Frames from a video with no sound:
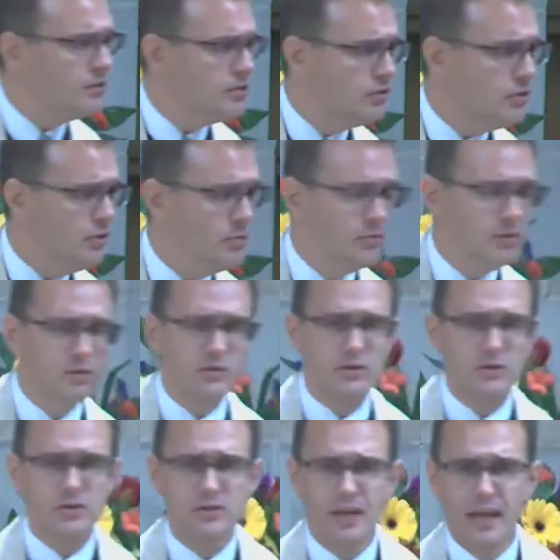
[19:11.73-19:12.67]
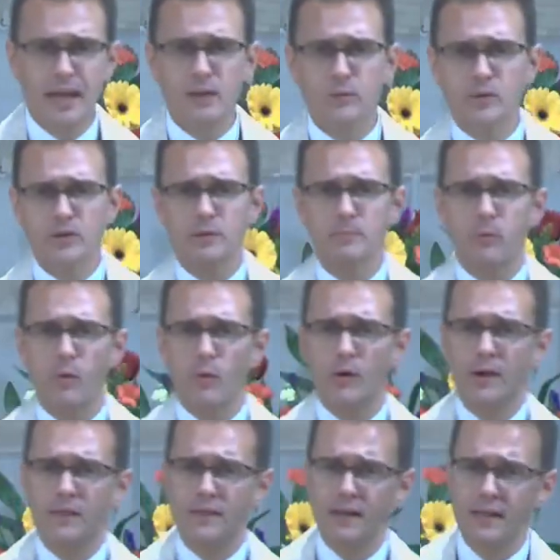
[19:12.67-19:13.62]
chooses to stand with the poor
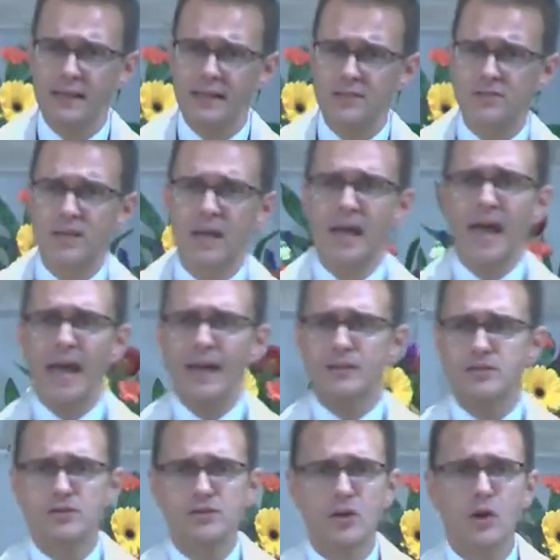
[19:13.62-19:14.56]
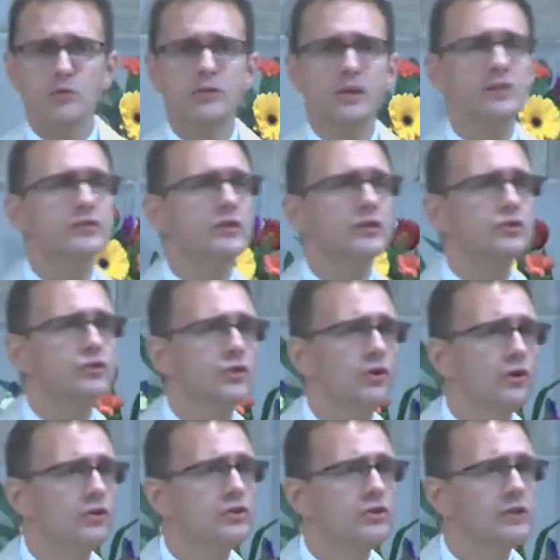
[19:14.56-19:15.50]
and the least. And so does the
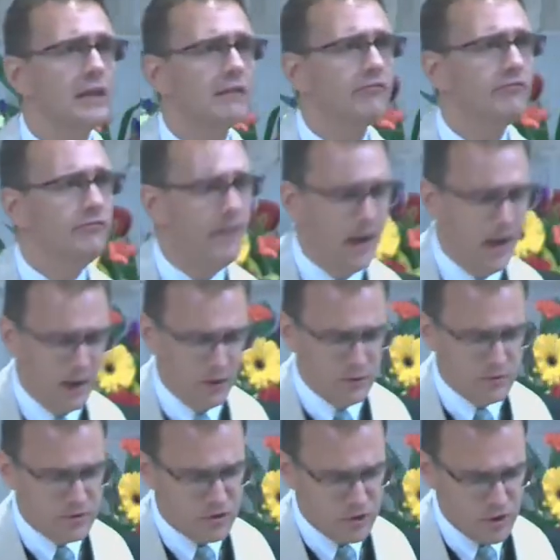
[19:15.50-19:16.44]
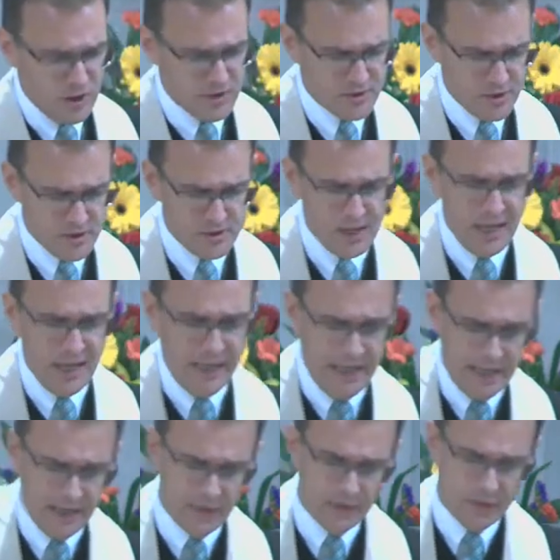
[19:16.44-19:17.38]
church that follows Jesus
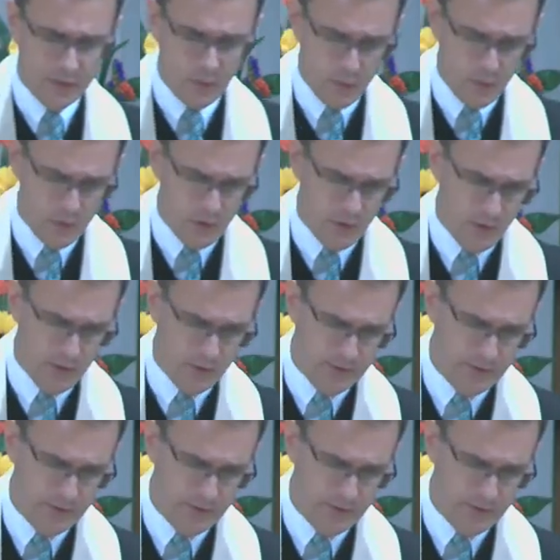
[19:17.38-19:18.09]
in the world.